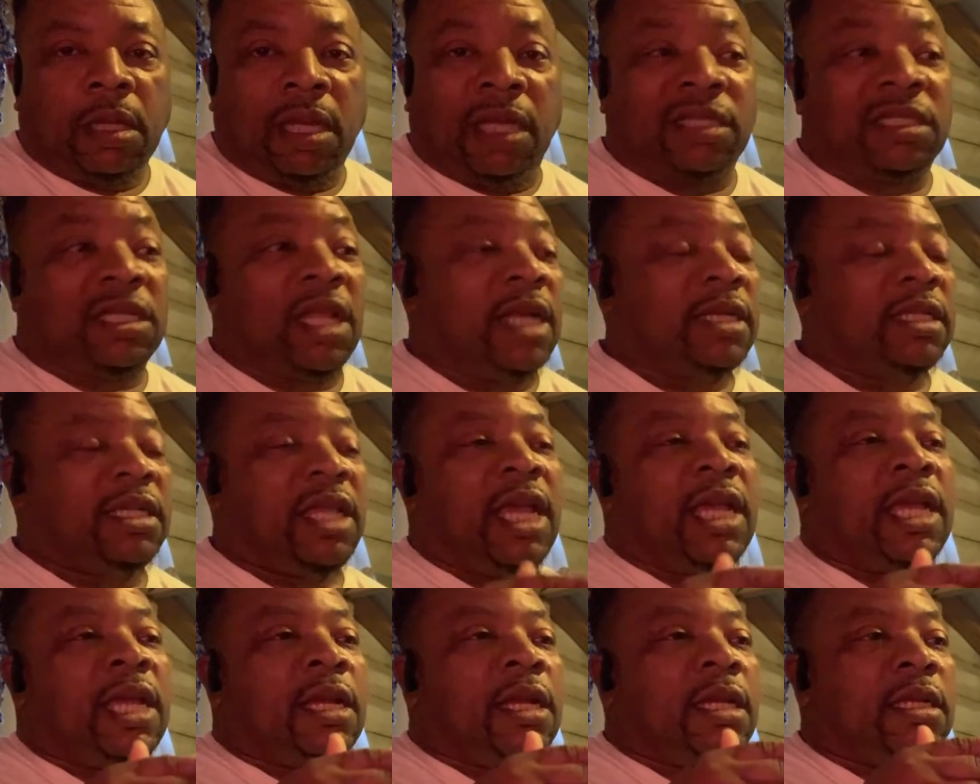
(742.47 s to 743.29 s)
It's like
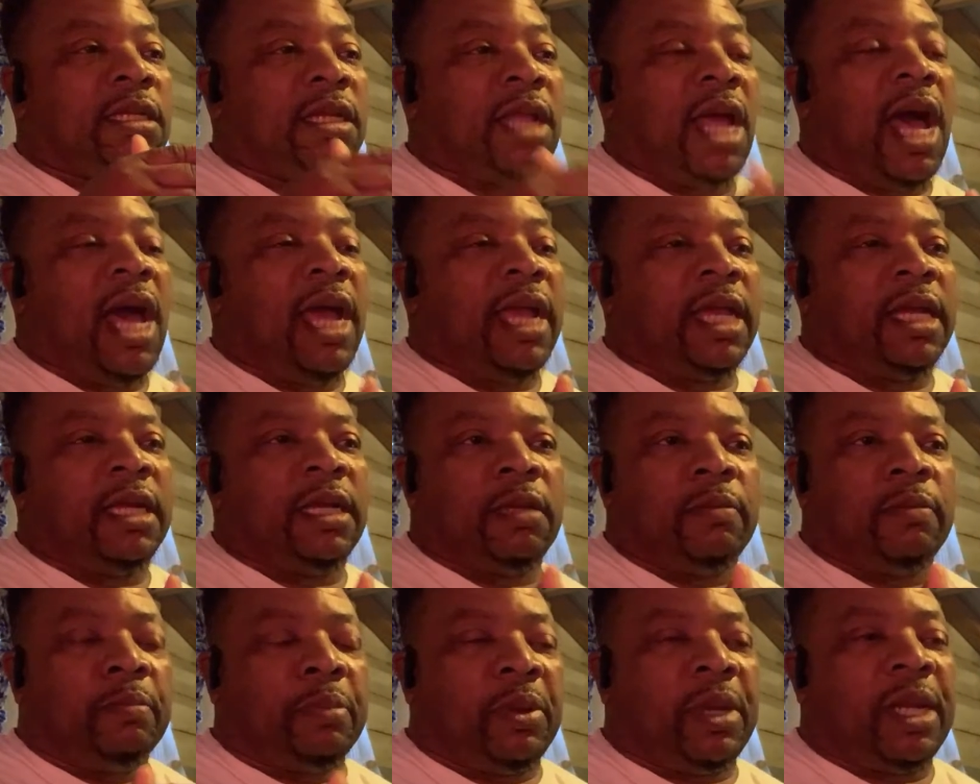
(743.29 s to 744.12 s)
taking a
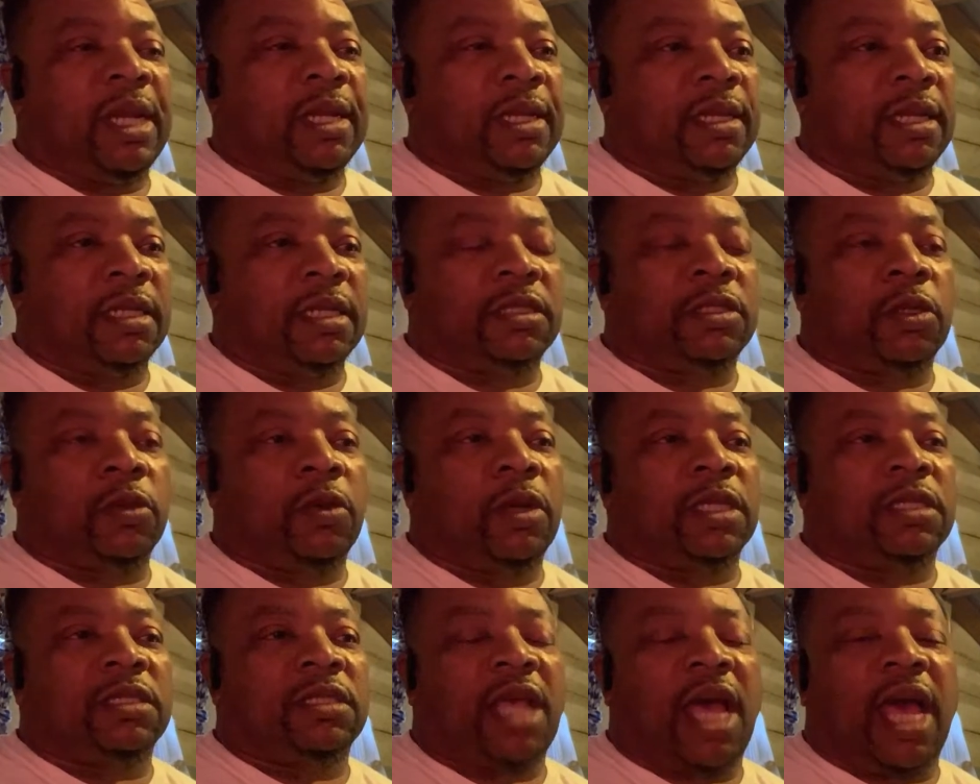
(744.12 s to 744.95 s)
lion and breeding it
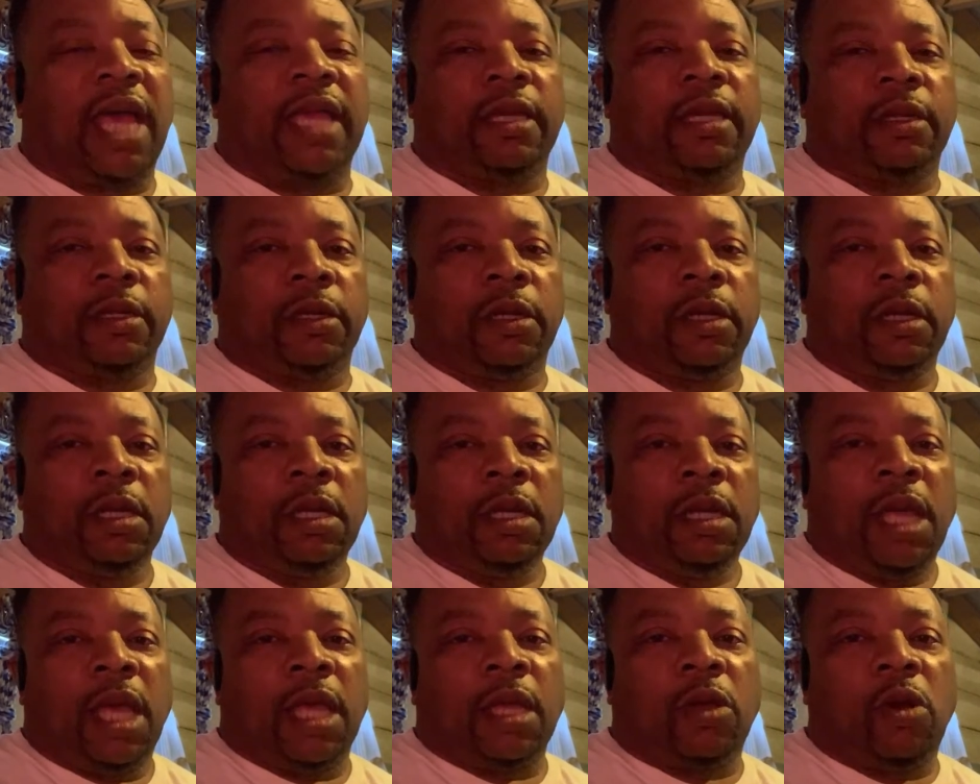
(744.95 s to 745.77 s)
to a tiger
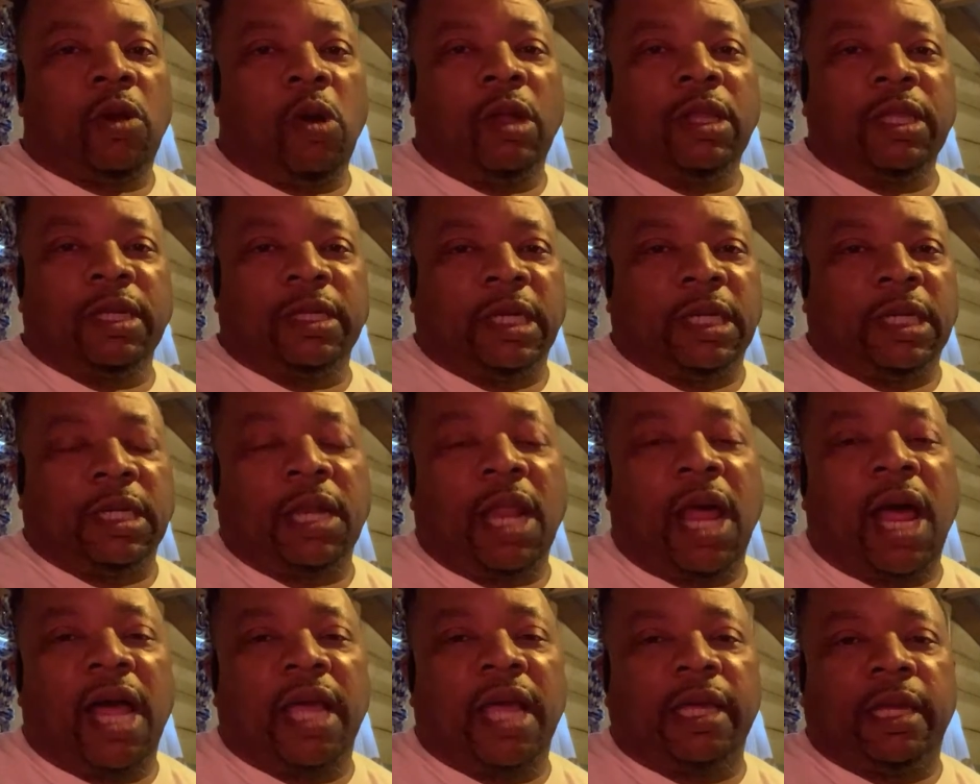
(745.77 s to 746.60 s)
and call it a
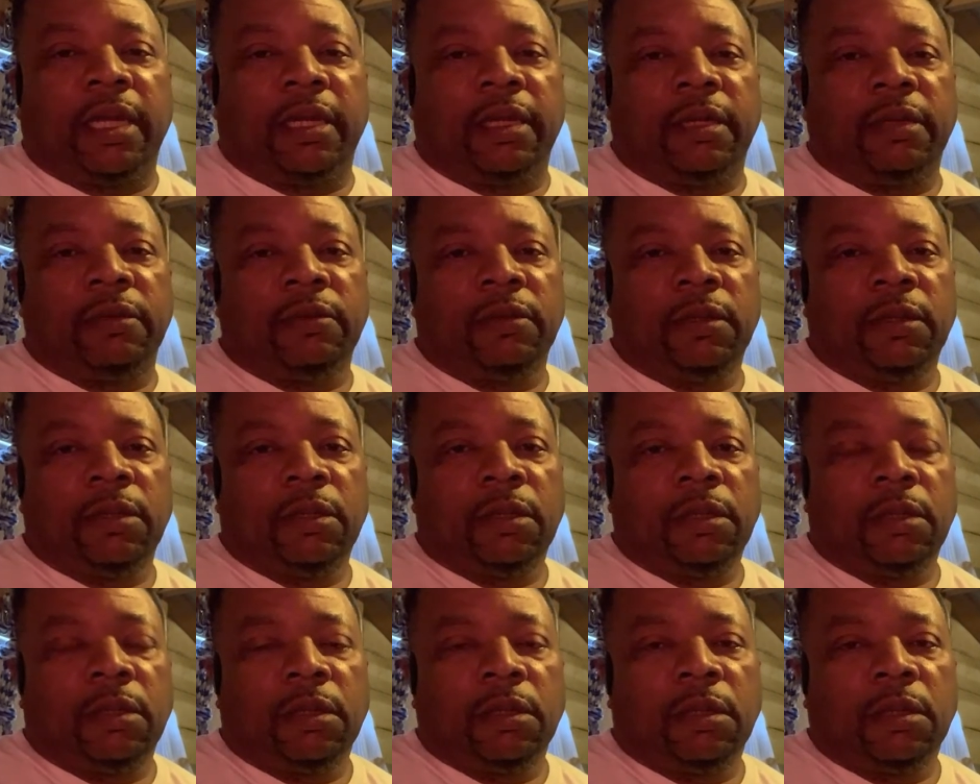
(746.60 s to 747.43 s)
lion.
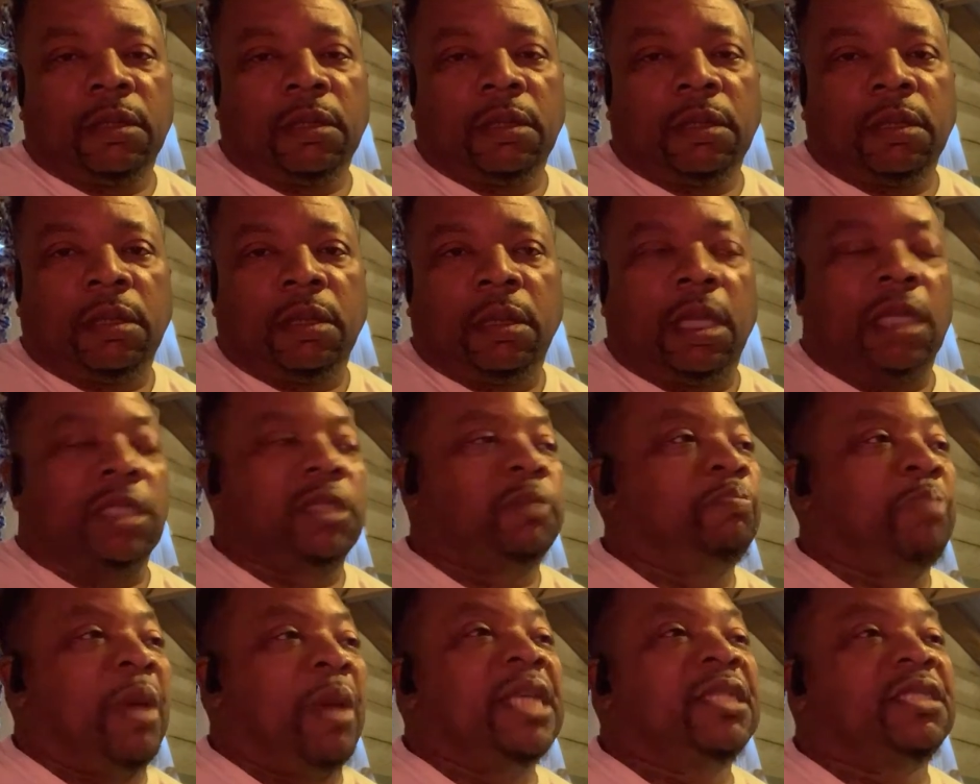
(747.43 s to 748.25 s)

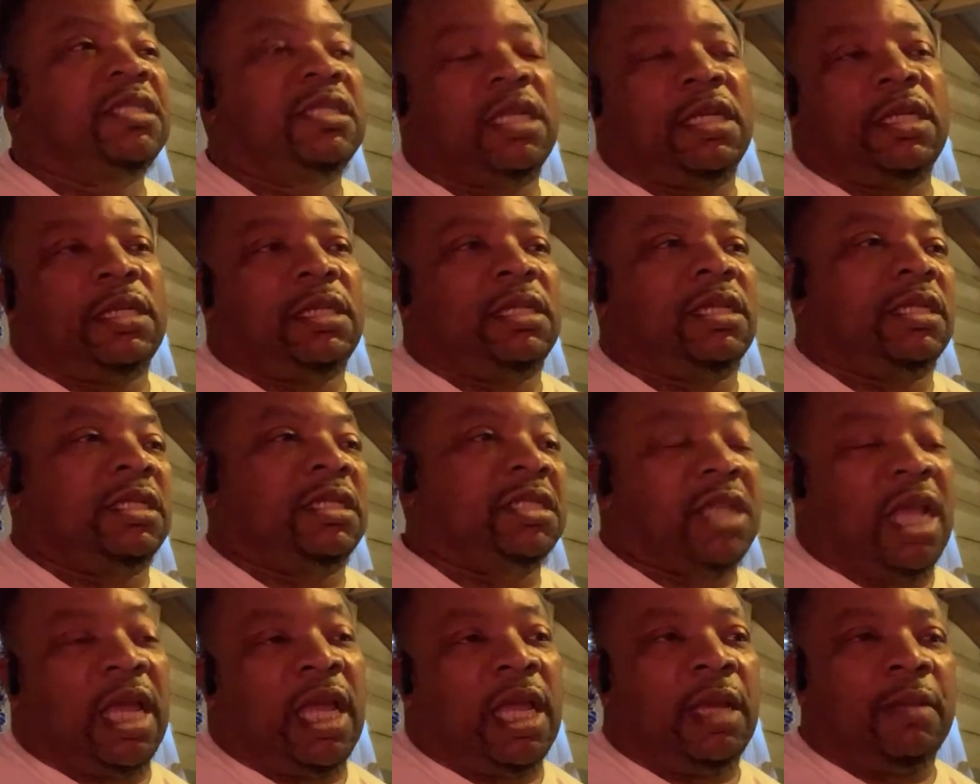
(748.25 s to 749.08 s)
Just base it the
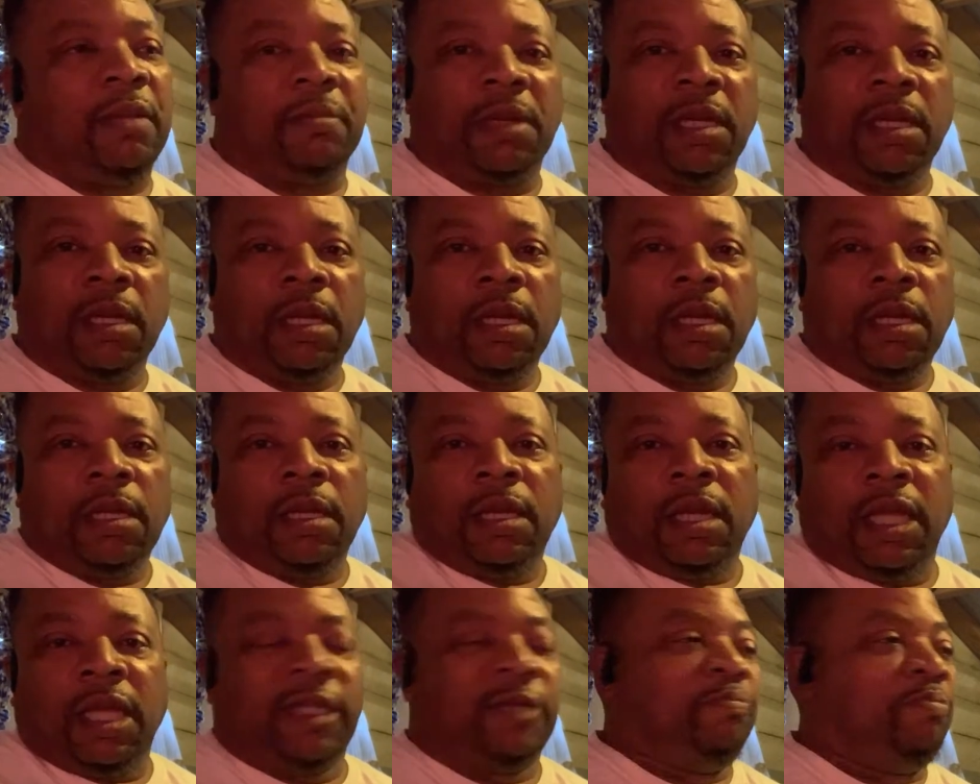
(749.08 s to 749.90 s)
same.
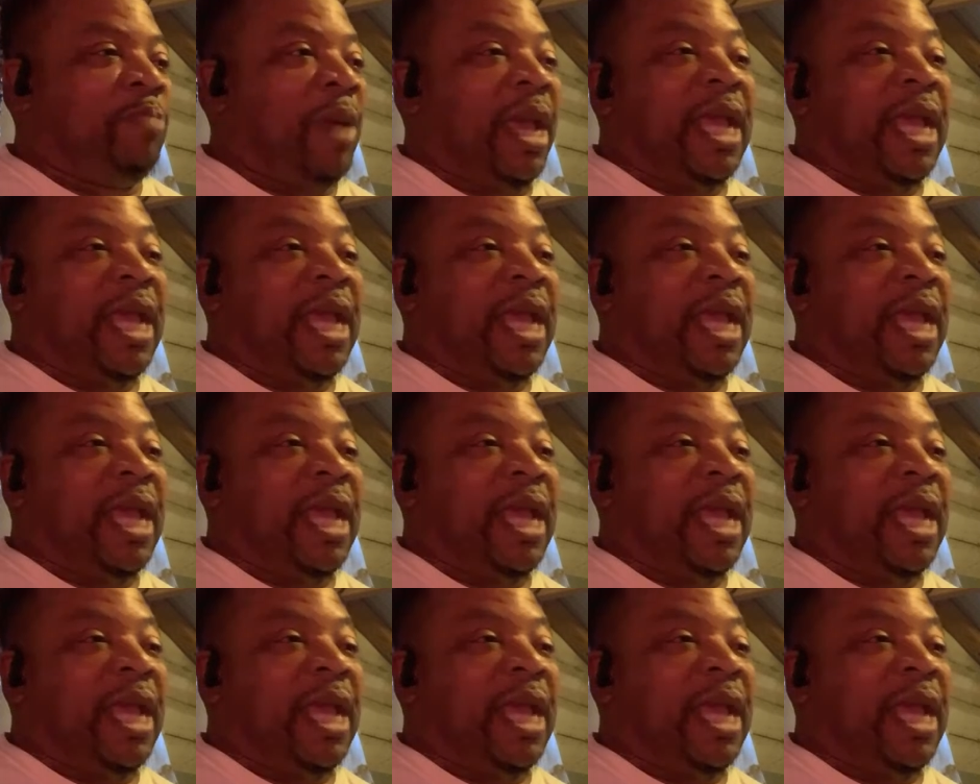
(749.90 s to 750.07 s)
So